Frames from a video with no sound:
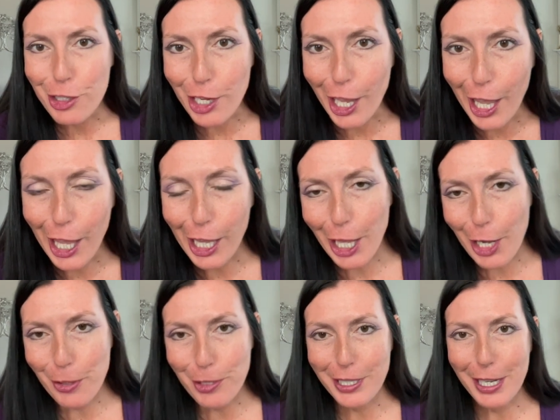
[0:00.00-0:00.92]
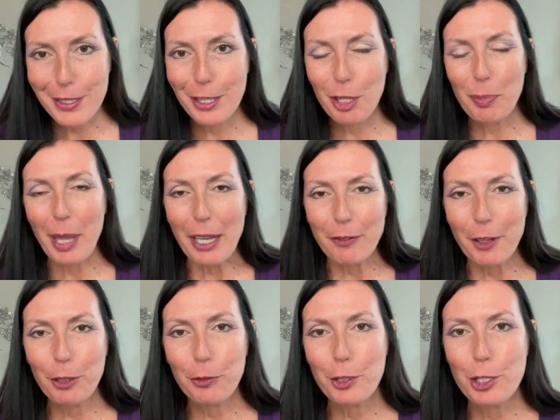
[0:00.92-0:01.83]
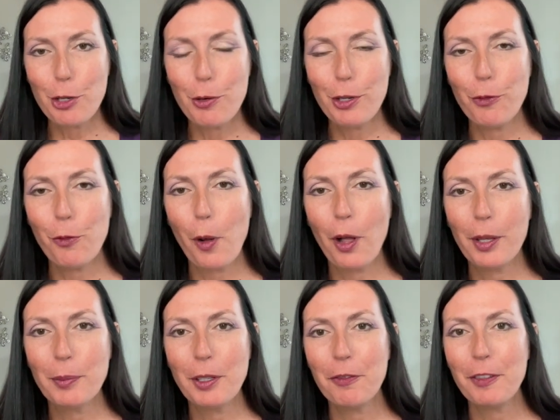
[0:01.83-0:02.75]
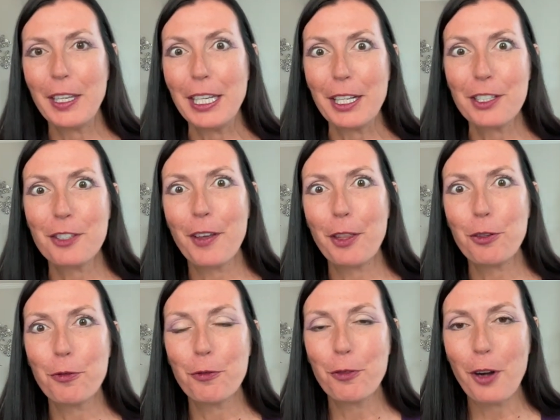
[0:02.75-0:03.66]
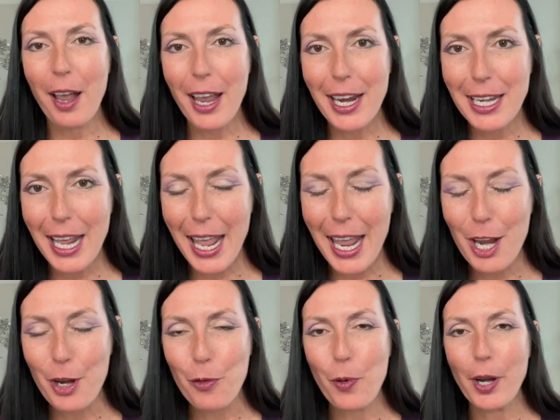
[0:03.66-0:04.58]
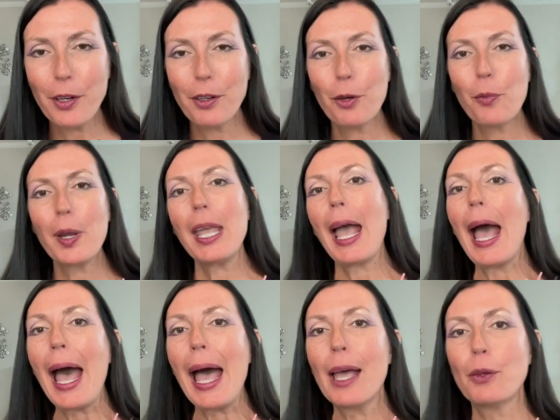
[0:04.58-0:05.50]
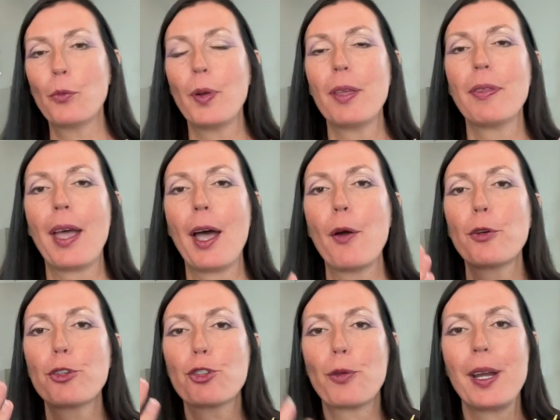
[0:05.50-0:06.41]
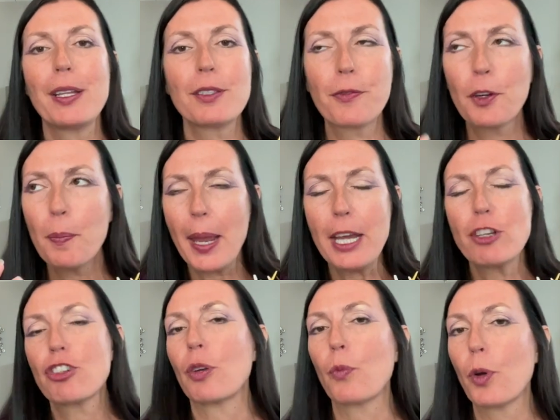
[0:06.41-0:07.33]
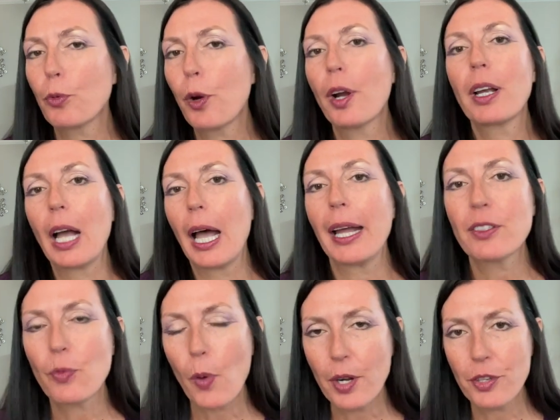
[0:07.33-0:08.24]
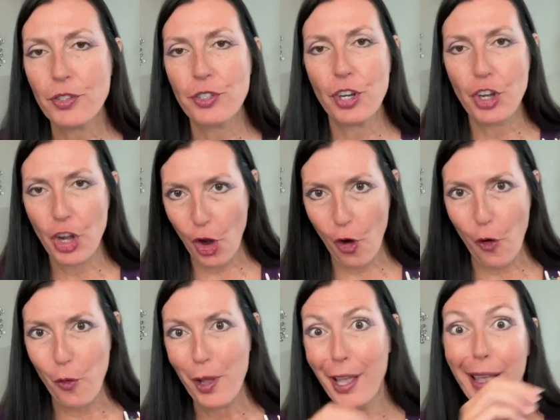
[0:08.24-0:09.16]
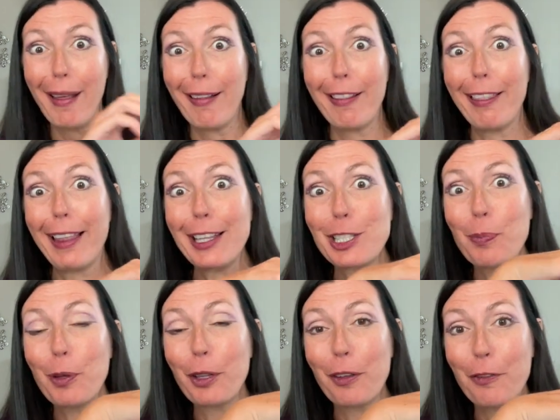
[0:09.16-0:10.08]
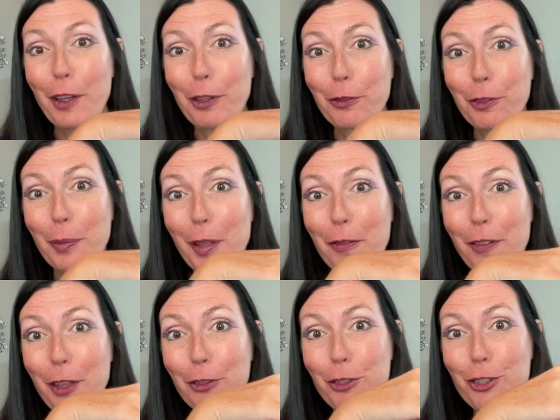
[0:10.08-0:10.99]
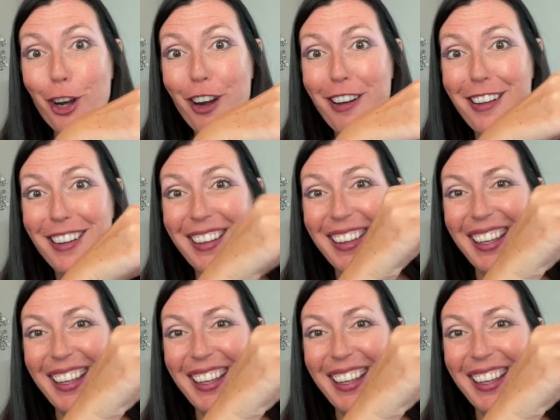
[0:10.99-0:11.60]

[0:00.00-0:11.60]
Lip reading: Hello, Stacey the Black Feather Intuitive. Welcome to Phoenix Feather Friday. Where are we at with our transformation? What do our guides want us to know? Let's pull a feather from the feather jar